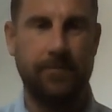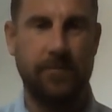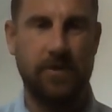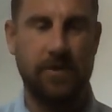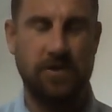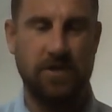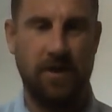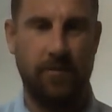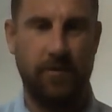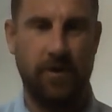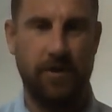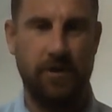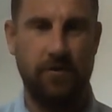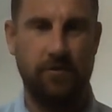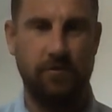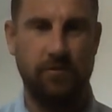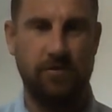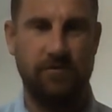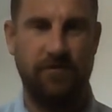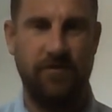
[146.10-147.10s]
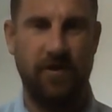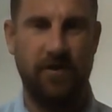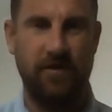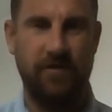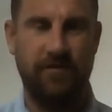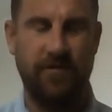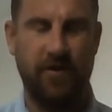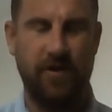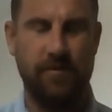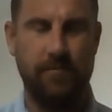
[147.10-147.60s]
someone who's very,
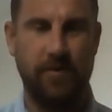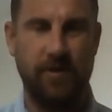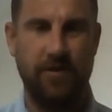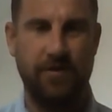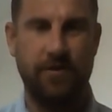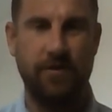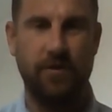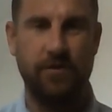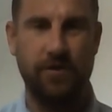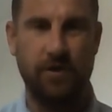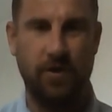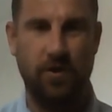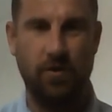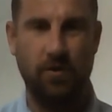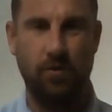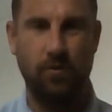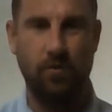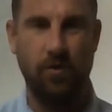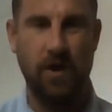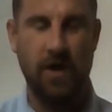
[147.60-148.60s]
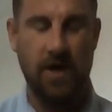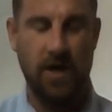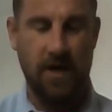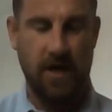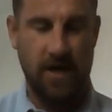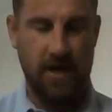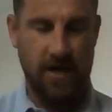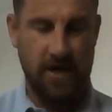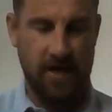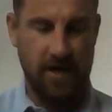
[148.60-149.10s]
very methodical
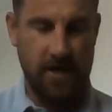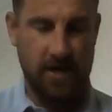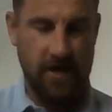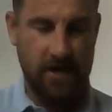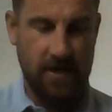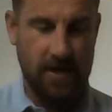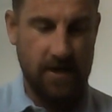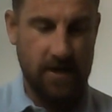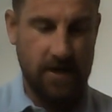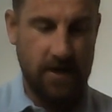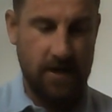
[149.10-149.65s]
in